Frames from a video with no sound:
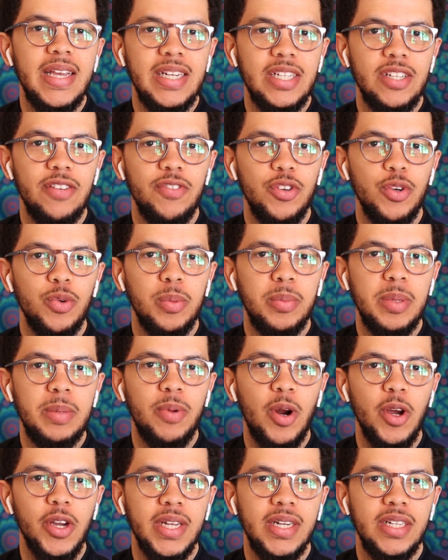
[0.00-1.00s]
interview will be
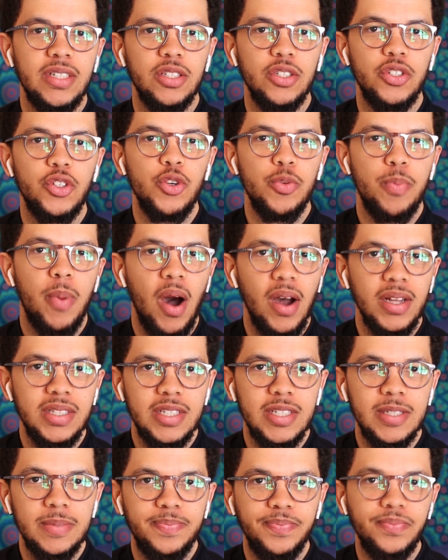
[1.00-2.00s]
broken into two
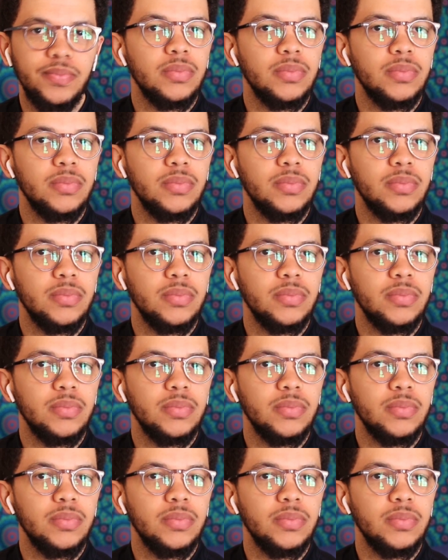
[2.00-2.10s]
parts,